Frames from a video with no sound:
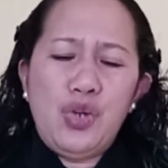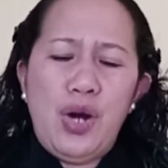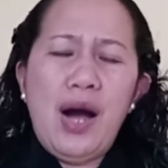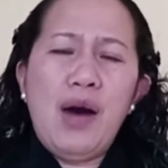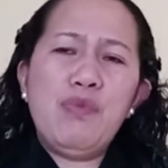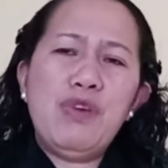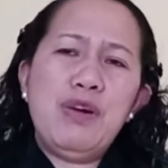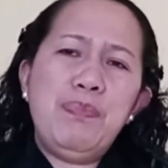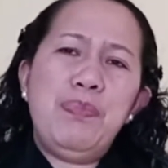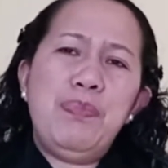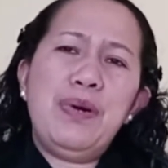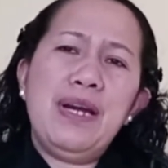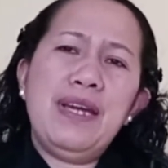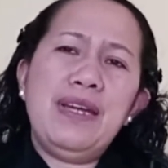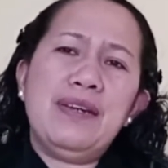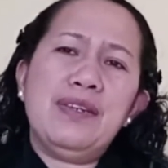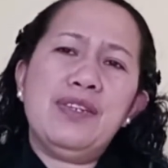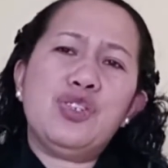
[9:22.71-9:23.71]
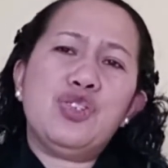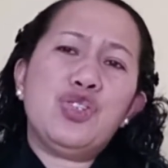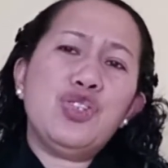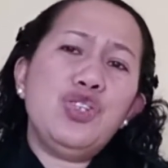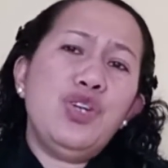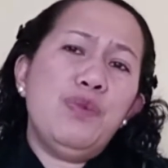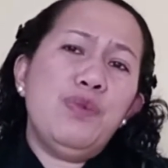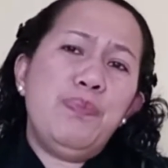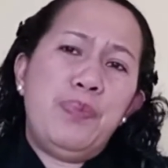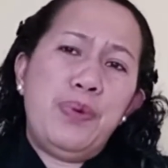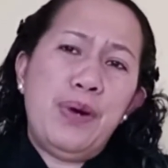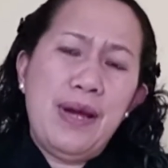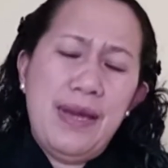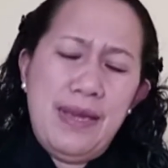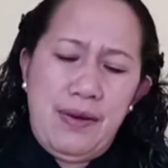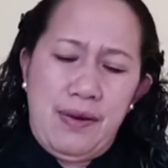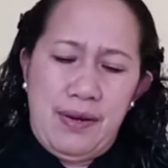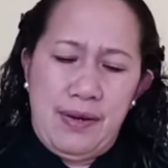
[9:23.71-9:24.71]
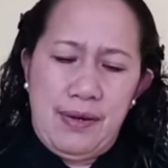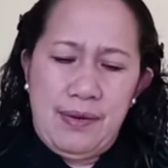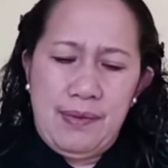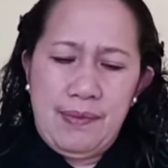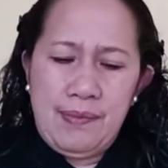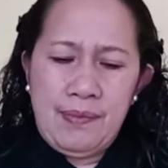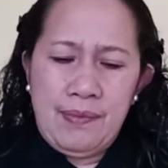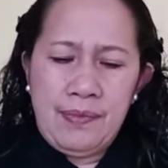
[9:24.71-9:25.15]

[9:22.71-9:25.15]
to our prayer, to your prayer.